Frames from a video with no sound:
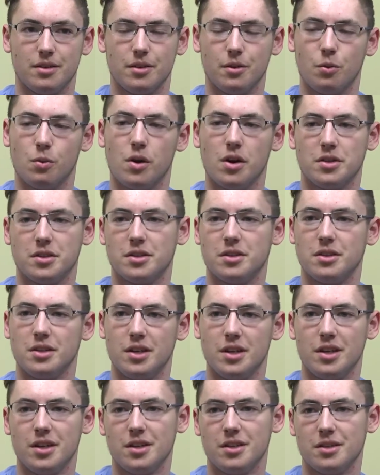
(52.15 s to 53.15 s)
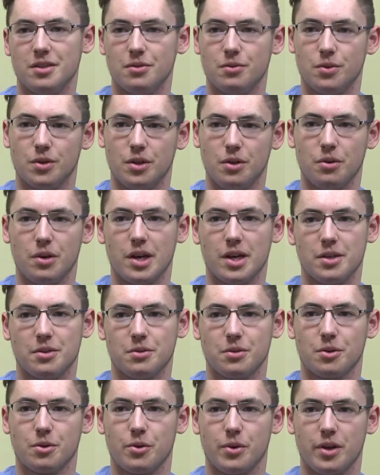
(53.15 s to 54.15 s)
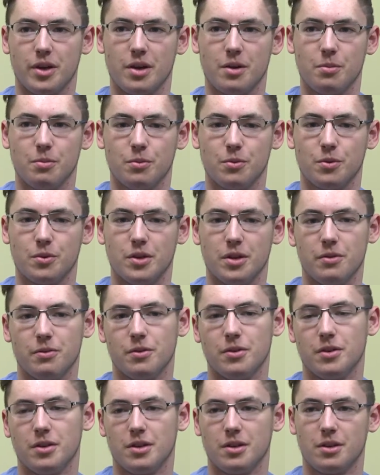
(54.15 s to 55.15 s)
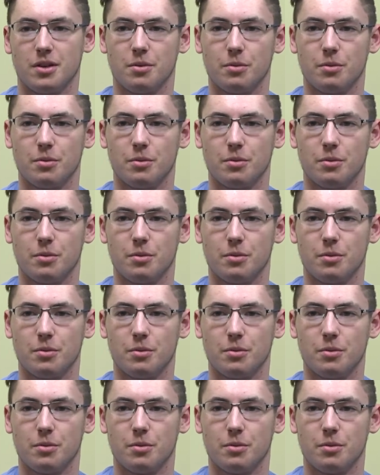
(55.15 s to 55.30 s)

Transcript: The wants and needs of when you guys were growing up are different